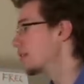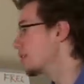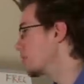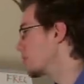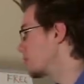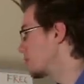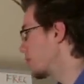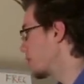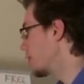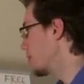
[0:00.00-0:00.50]

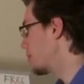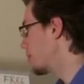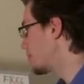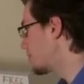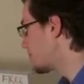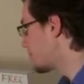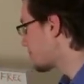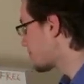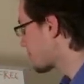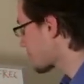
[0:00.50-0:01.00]
So
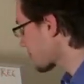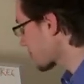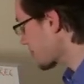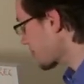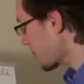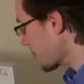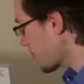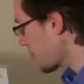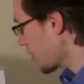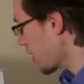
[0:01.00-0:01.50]

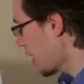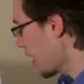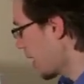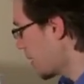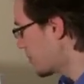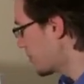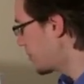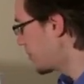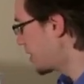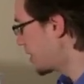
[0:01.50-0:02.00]

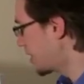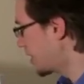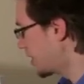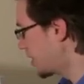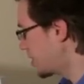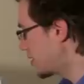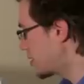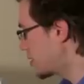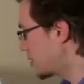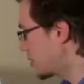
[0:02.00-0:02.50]
I'm
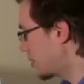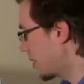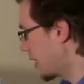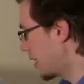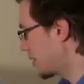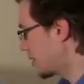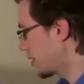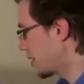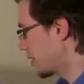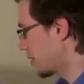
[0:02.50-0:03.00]
fitting 2
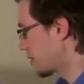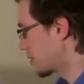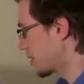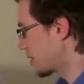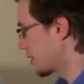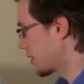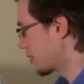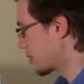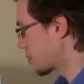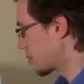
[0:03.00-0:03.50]
8th notes in
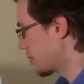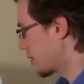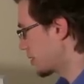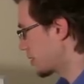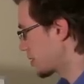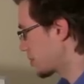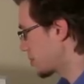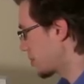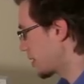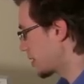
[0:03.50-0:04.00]
this one
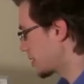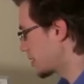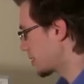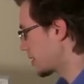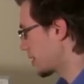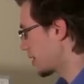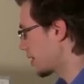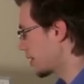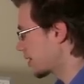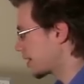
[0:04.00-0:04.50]
space
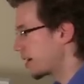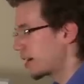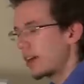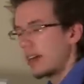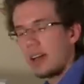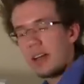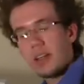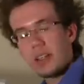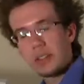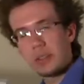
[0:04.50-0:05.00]
here.
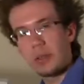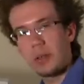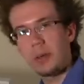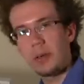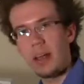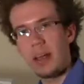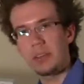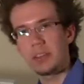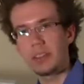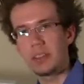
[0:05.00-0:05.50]
So what we
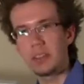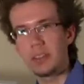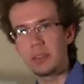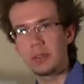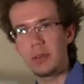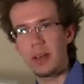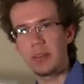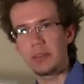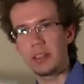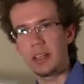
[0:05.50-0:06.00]
have to do is
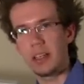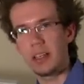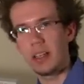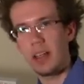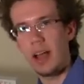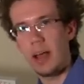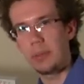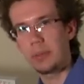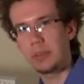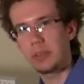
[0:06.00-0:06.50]
we have to
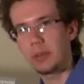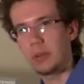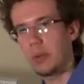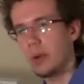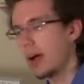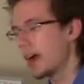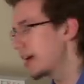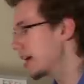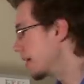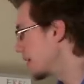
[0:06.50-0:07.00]
clap
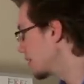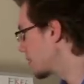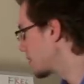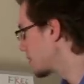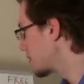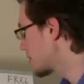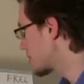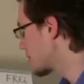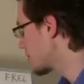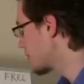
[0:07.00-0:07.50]

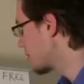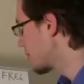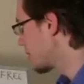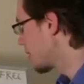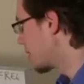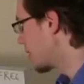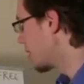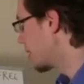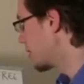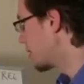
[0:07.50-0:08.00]
twice
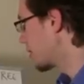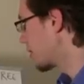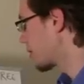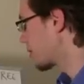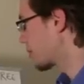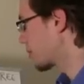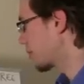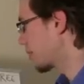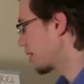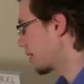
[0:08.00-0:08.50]
on
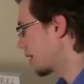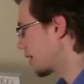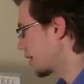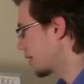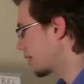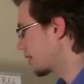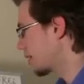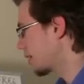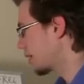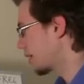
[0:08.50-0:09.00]
3
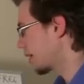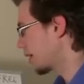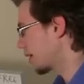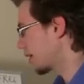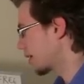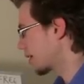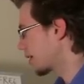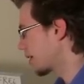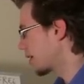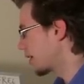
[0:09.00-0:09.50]

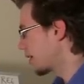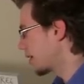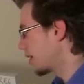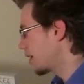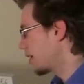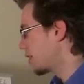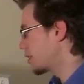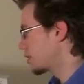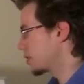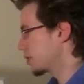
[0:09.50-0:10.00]
here.
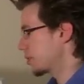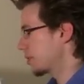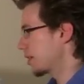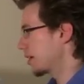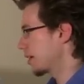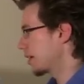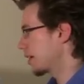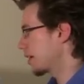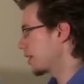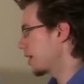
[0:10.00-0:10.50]
So we're
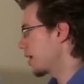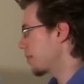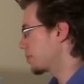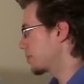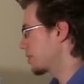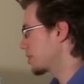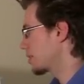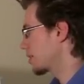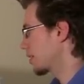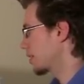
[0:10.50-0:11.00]
going to clap
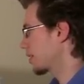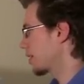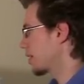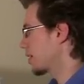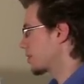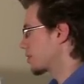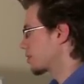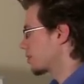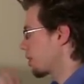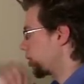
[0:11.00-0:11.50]
this like
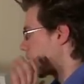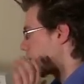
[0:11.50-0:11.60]
this.